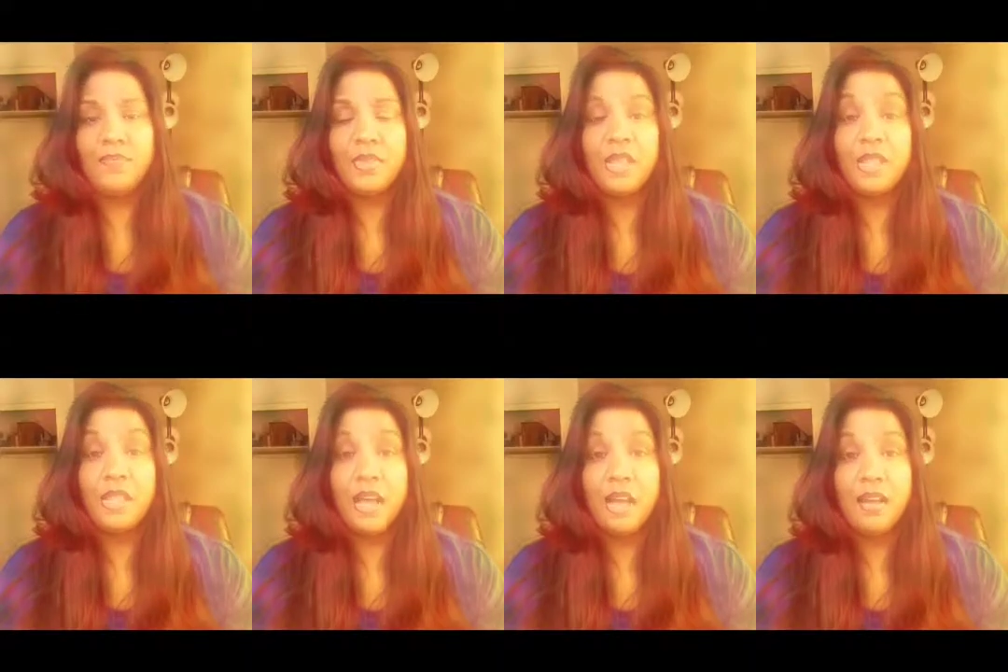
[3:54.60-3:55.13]

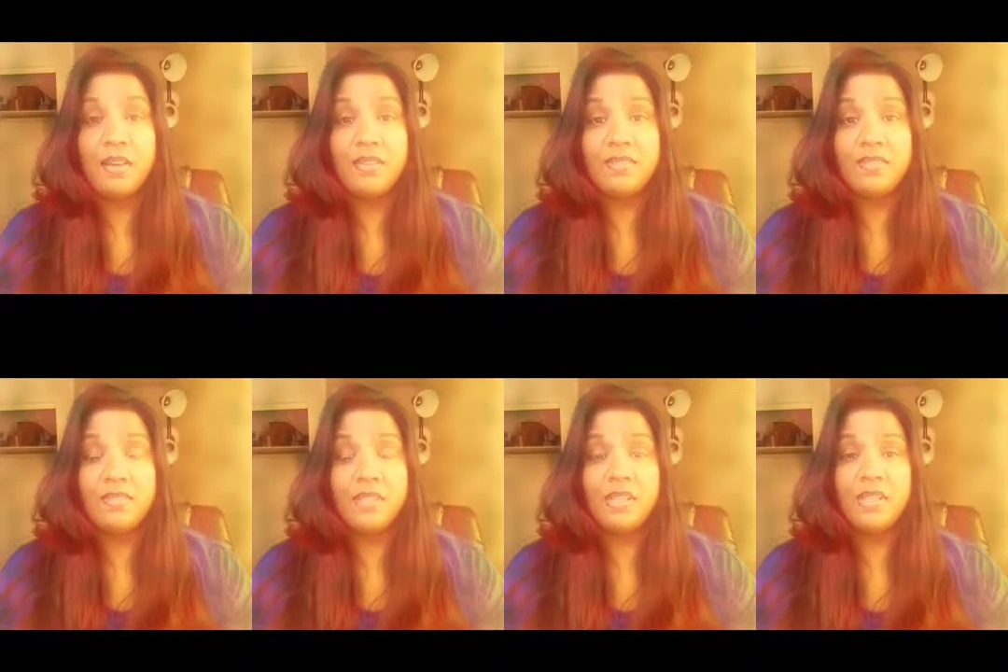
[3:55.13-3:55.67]

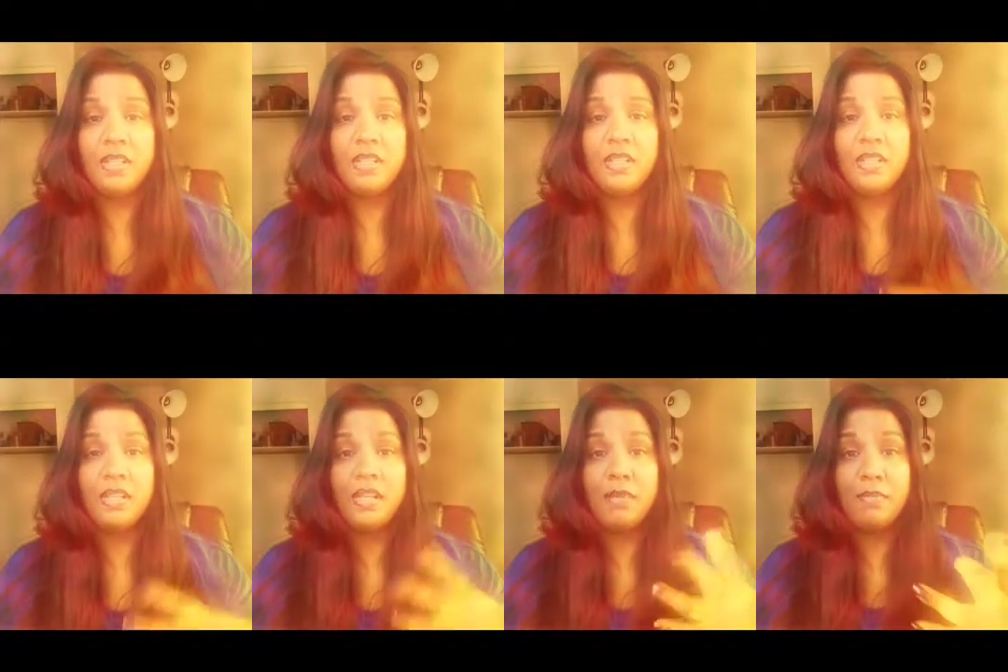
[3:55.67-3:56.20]
love,
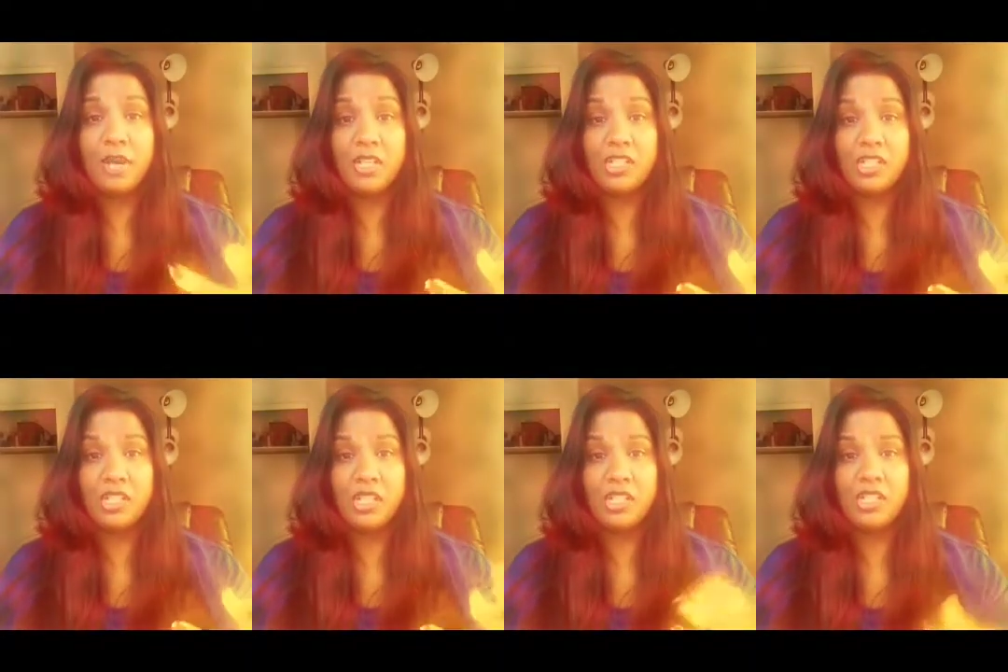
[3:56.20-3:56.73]

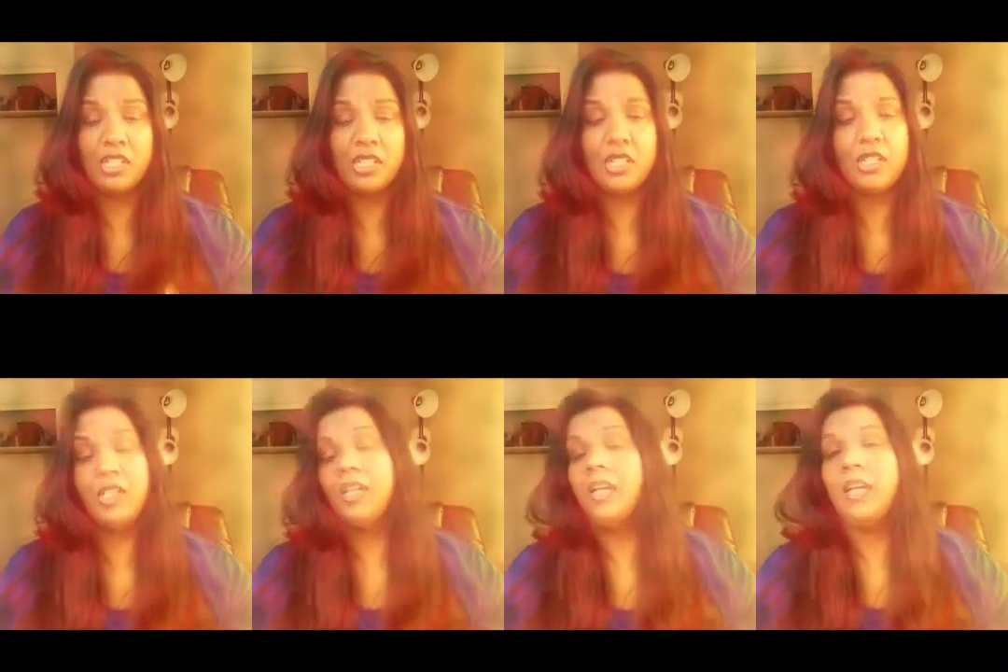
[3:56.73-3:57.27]

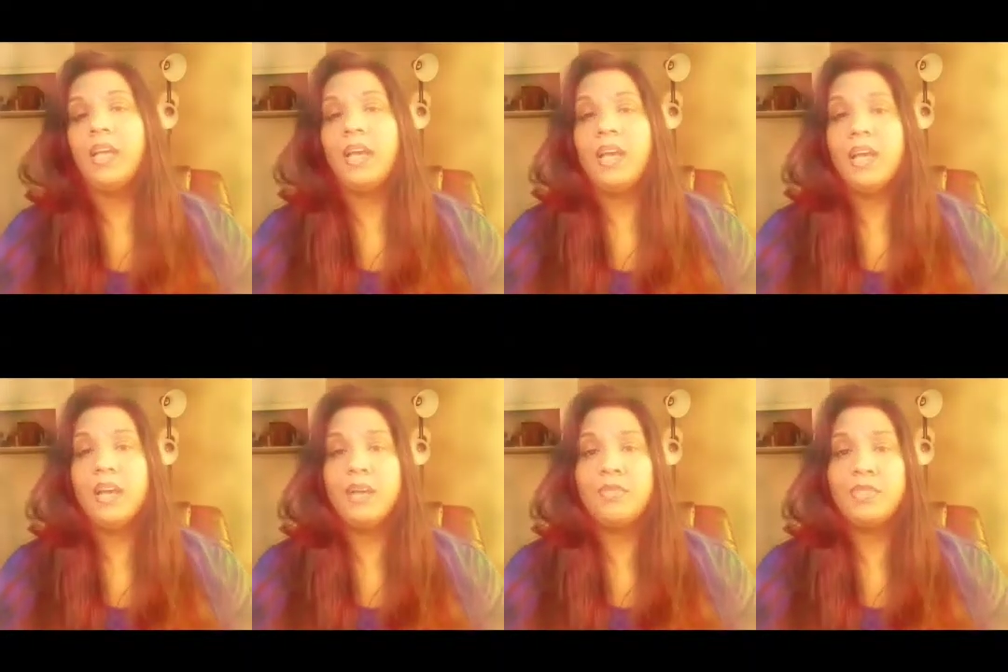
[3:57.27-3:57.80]
imagination.
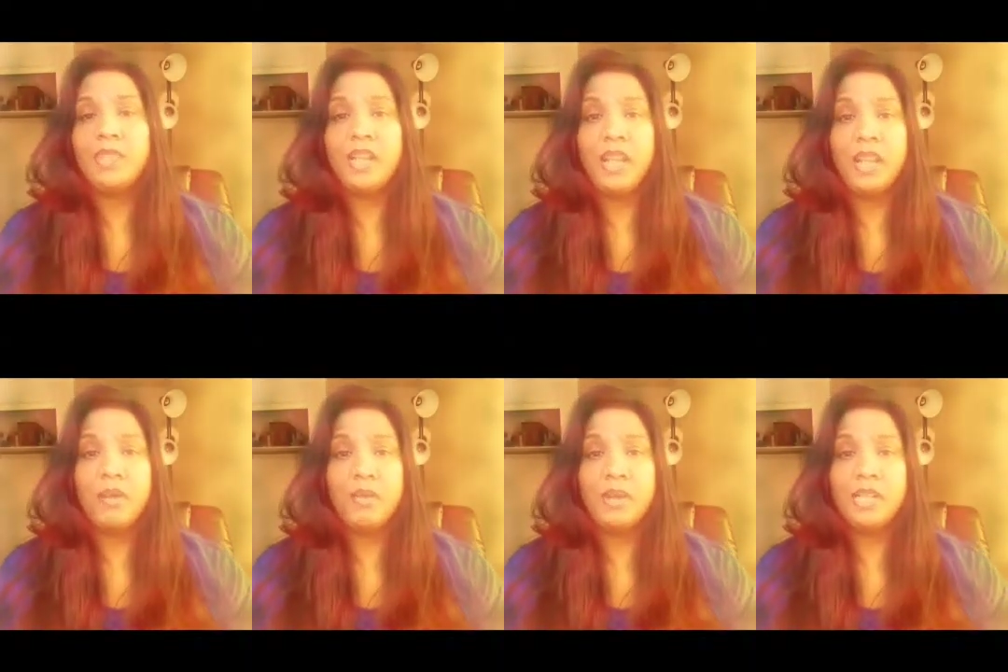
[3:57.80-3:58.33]

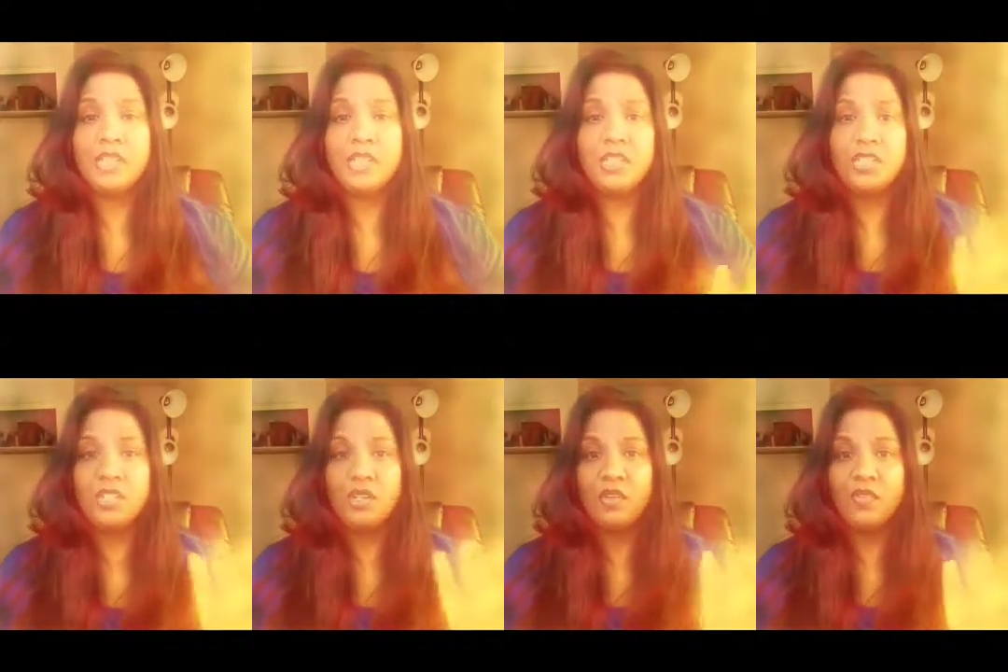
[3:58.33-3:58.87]
Today I wanted to
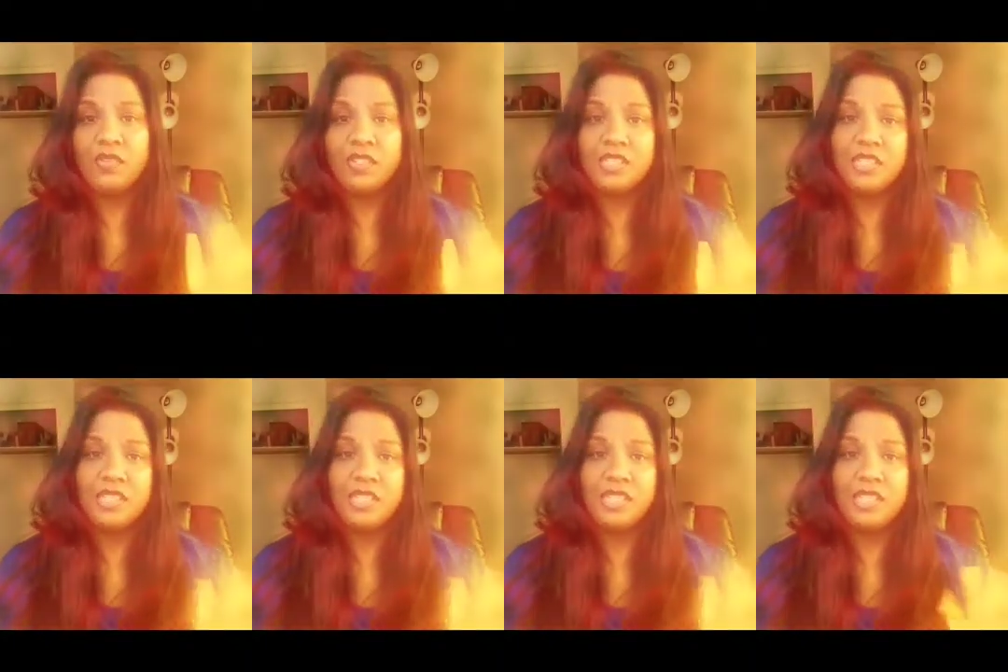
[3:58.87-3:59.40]
just go over
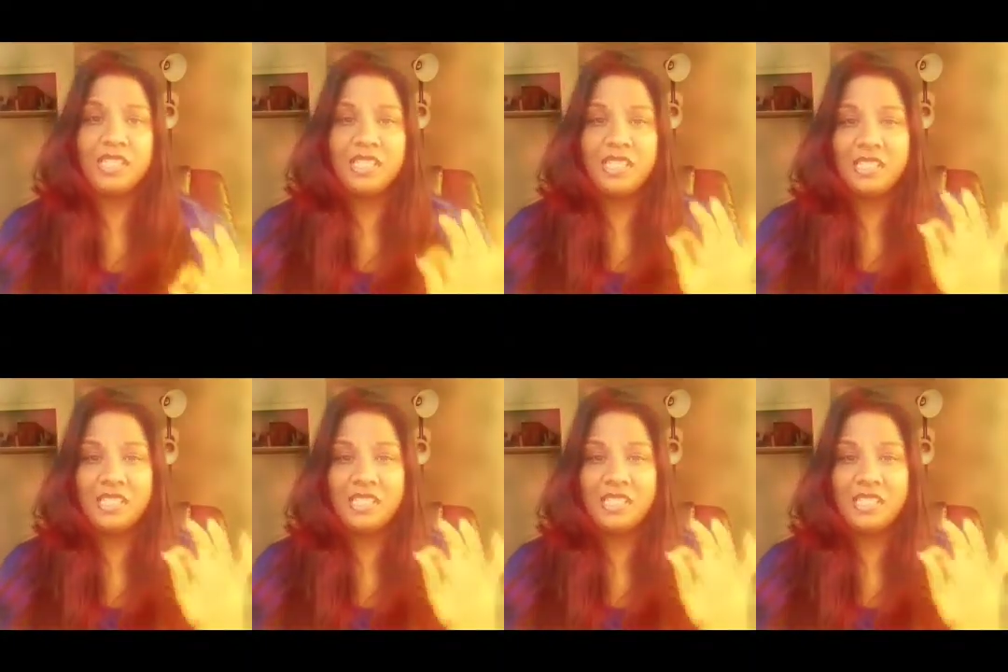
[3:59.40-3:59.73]
just a